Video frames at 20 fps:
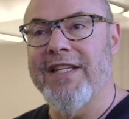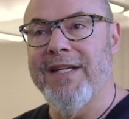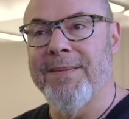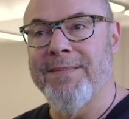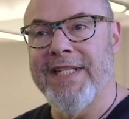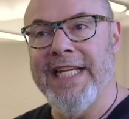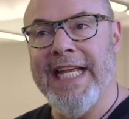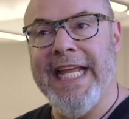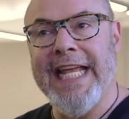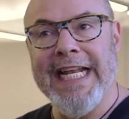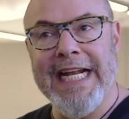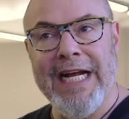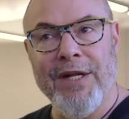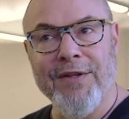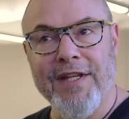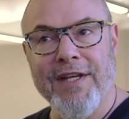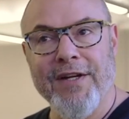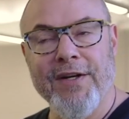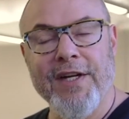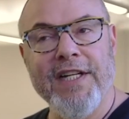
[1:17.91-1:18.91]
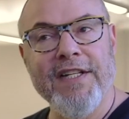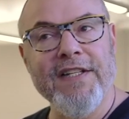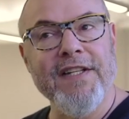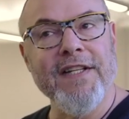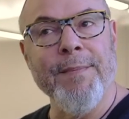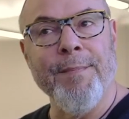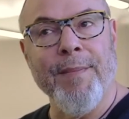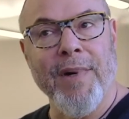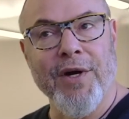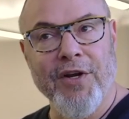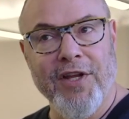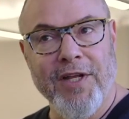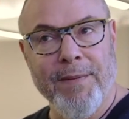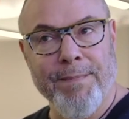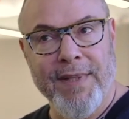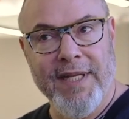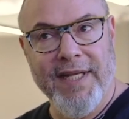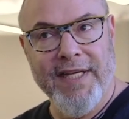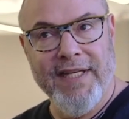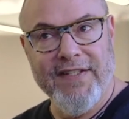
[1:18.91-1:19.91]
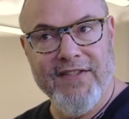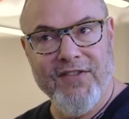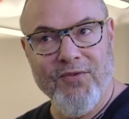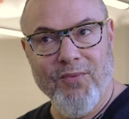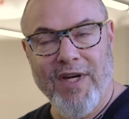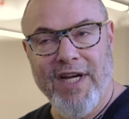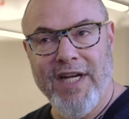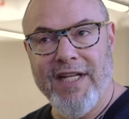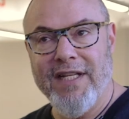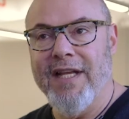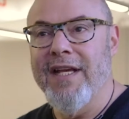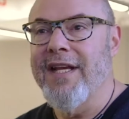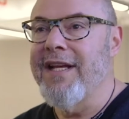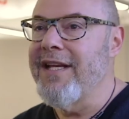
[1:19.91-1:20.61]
them to get out there into the marketplace, right?